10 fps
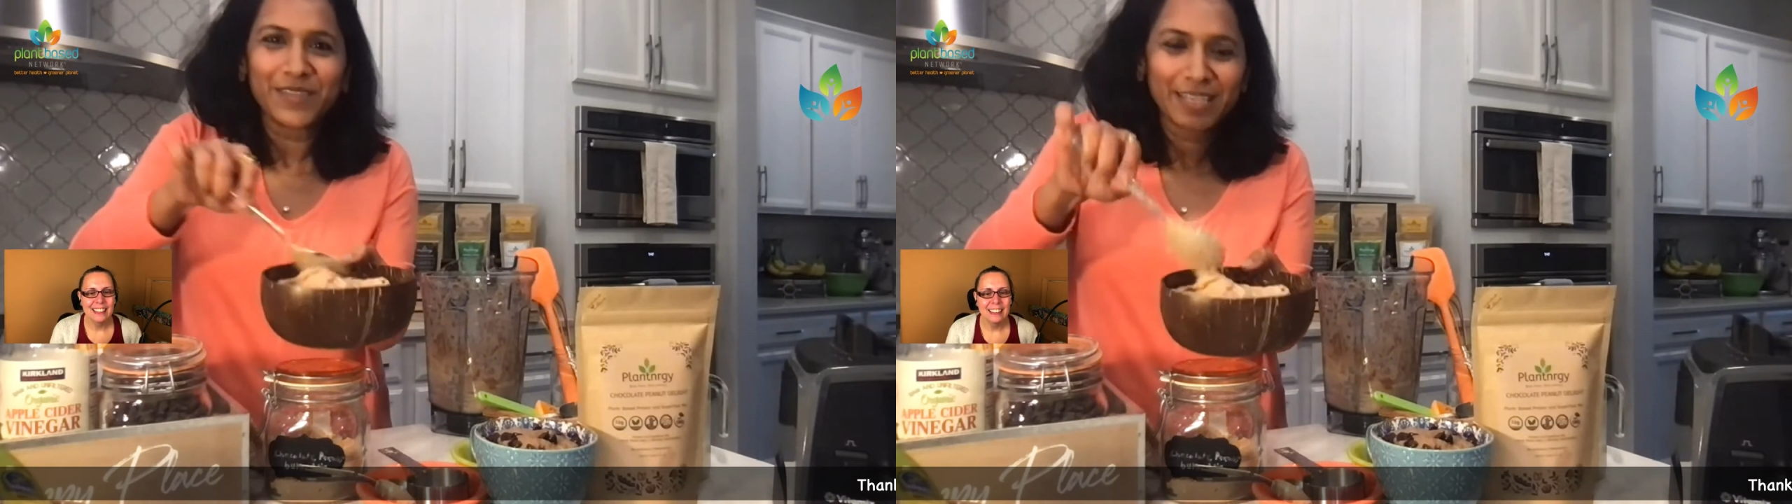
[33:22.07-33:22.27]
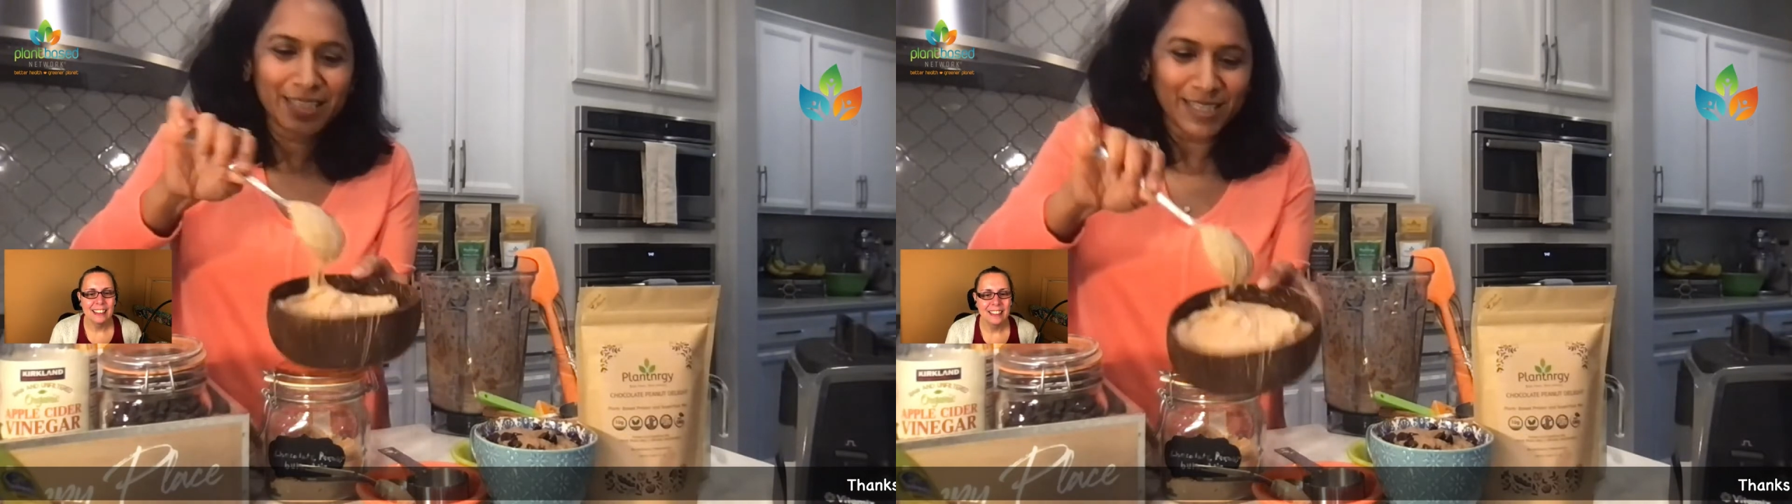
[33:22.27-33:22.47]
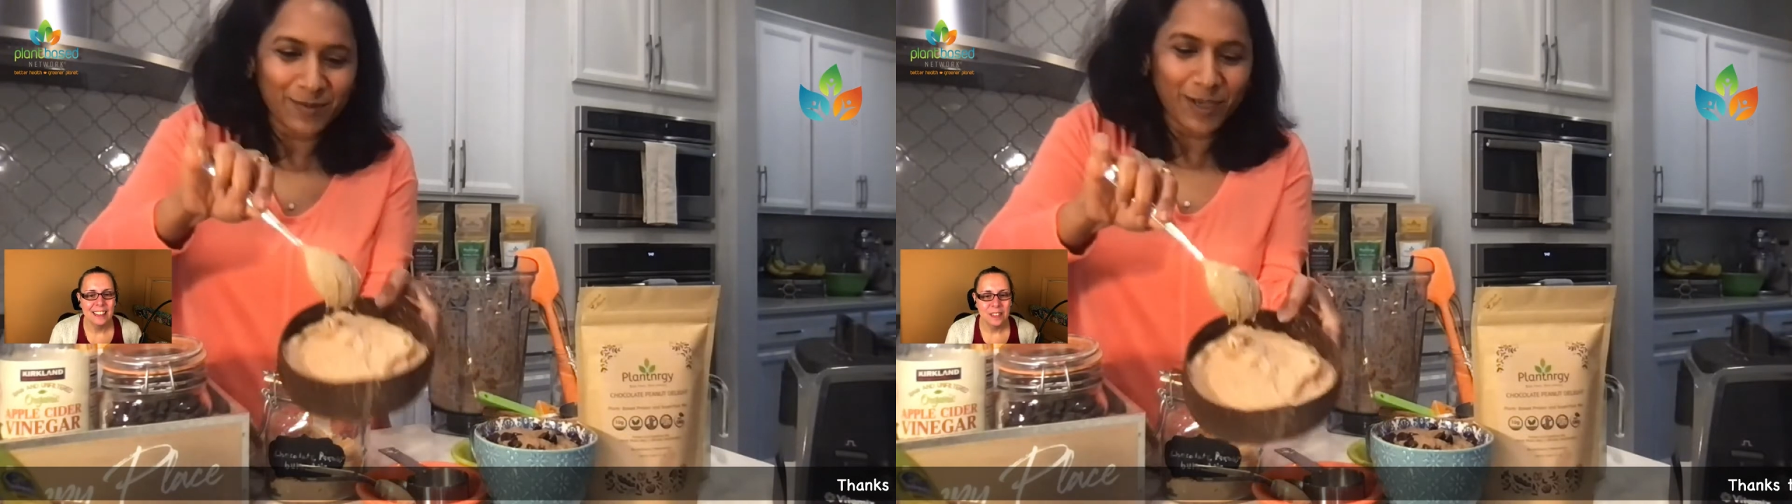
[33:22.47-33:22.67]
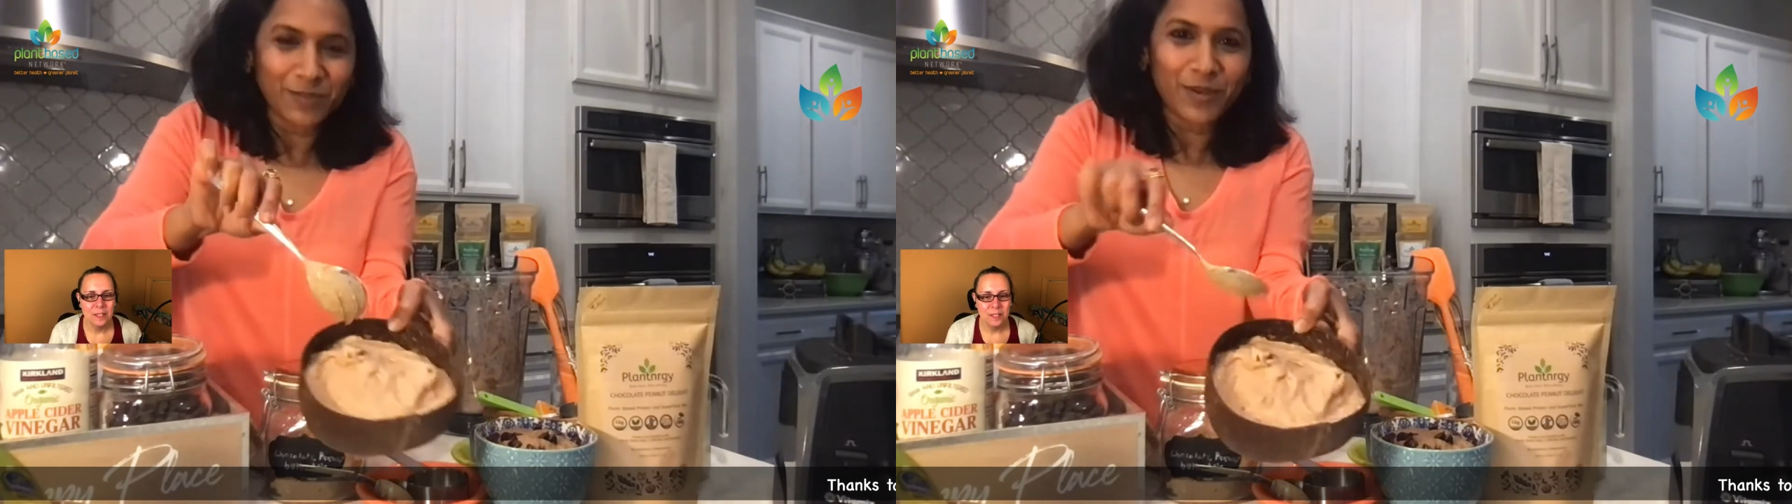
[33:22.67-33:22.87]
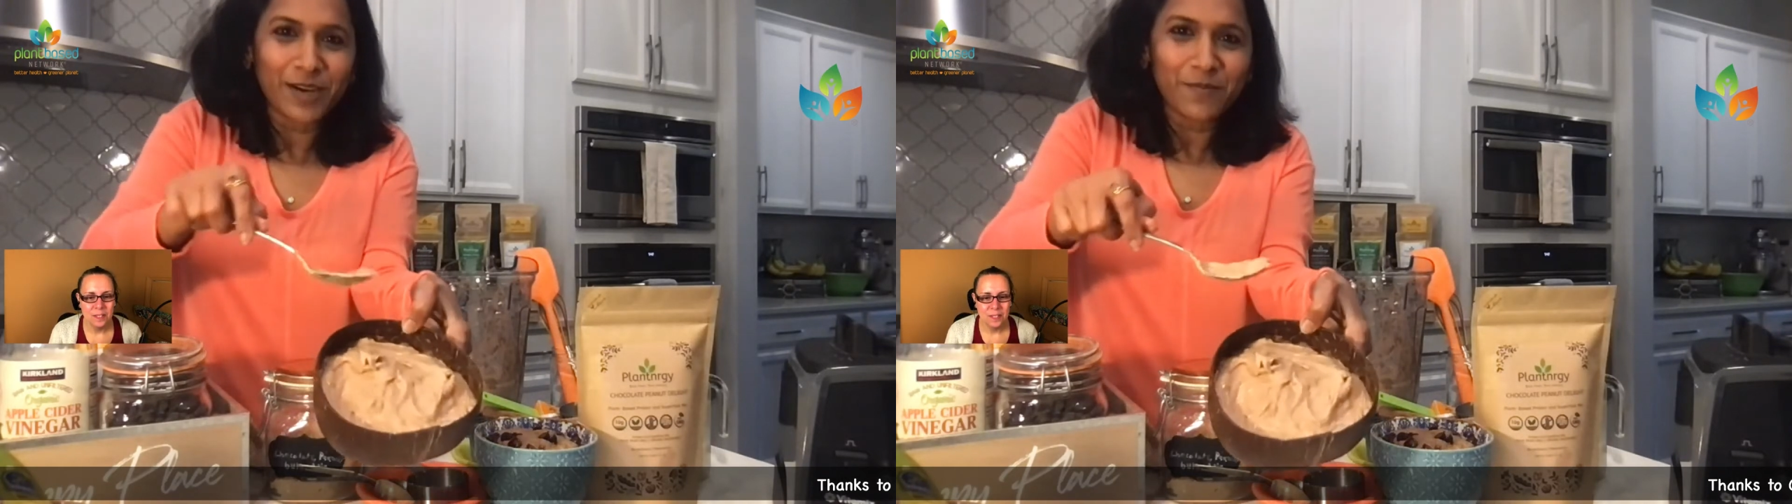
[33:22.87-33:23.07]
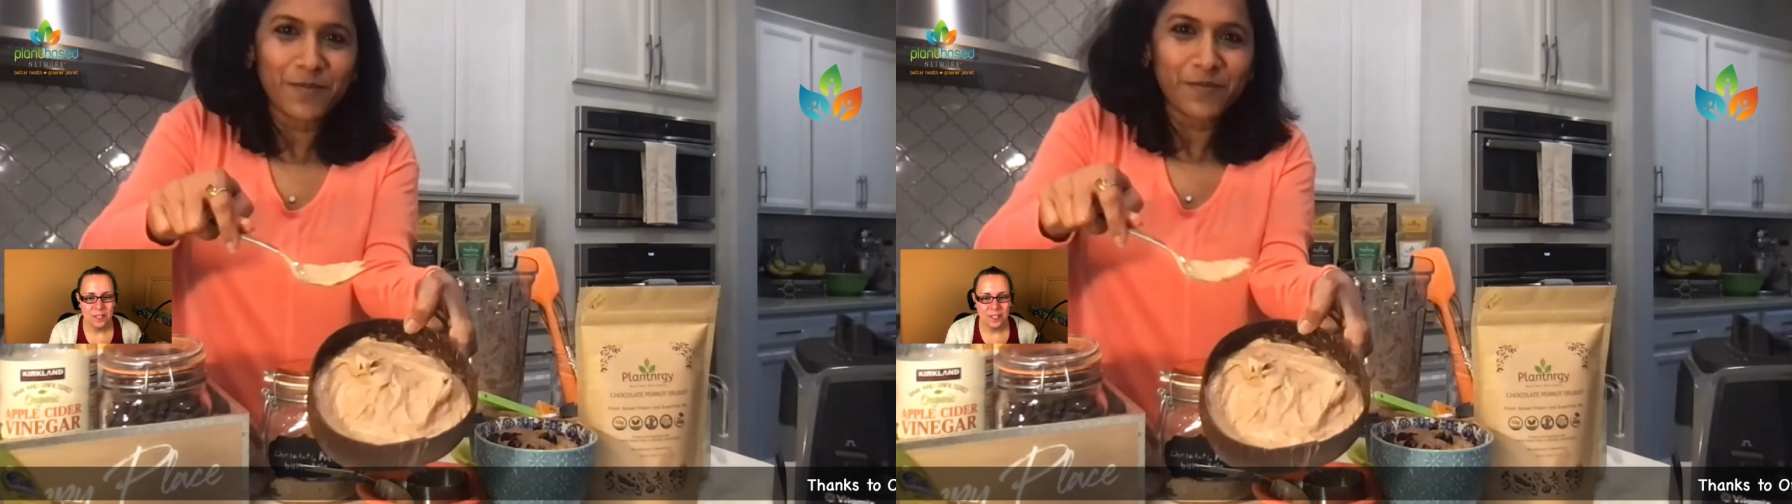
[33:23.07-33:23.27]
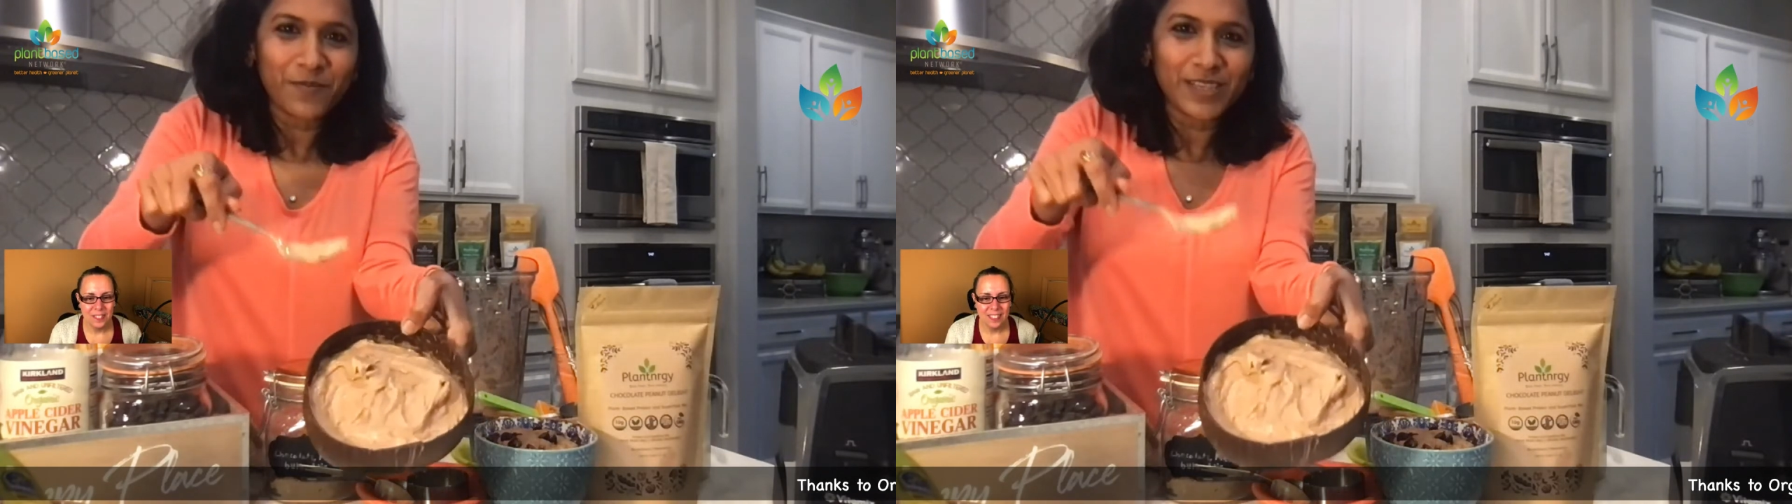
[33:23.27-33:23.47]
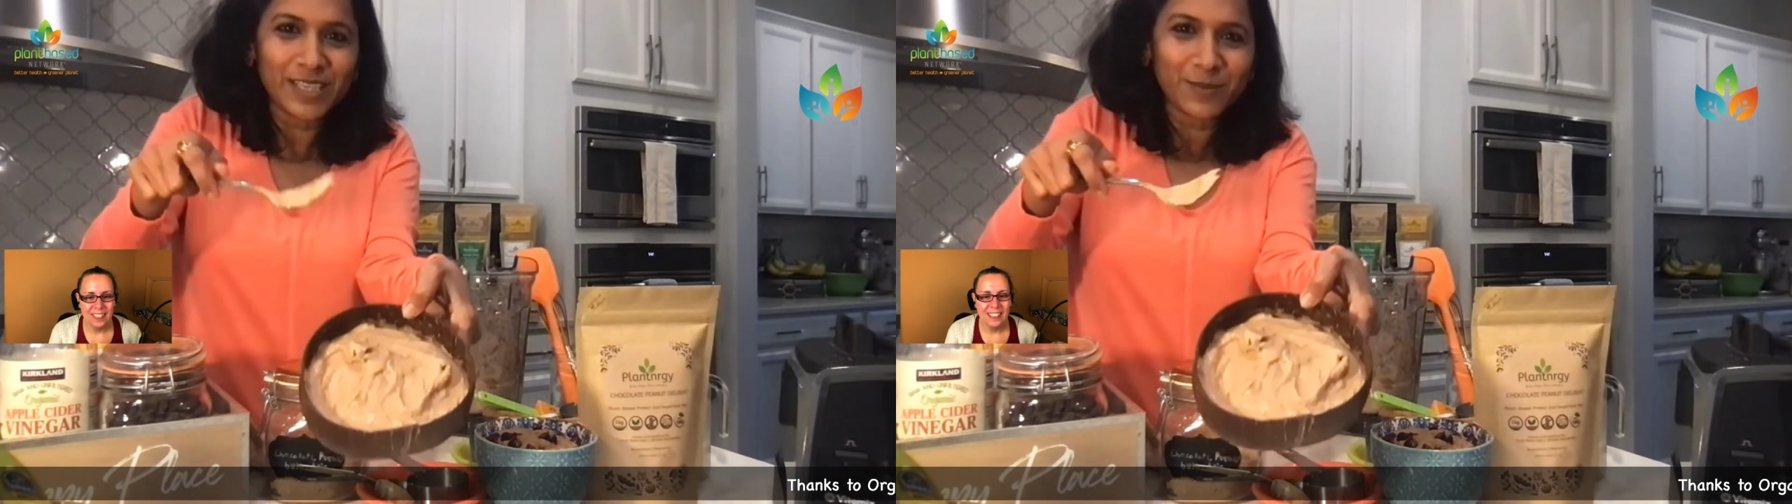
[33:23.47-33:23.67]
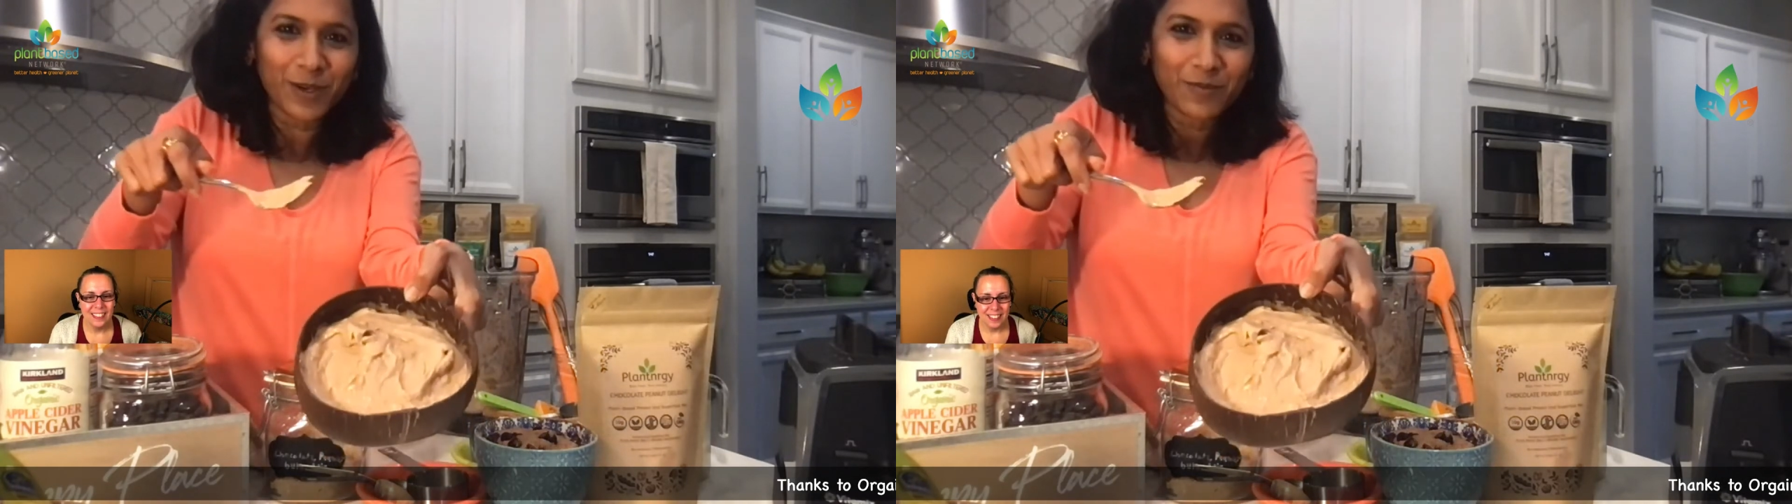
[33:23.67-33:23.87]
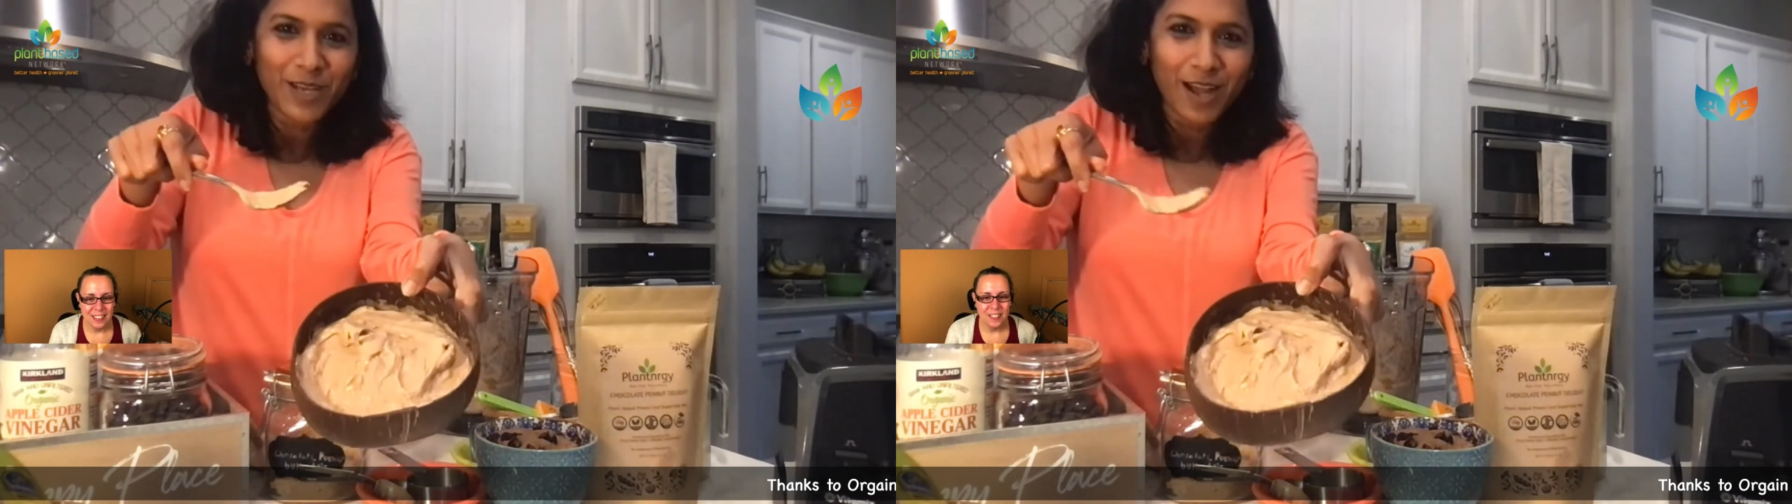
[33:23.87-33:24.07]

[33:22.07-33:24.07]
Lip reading: this is what we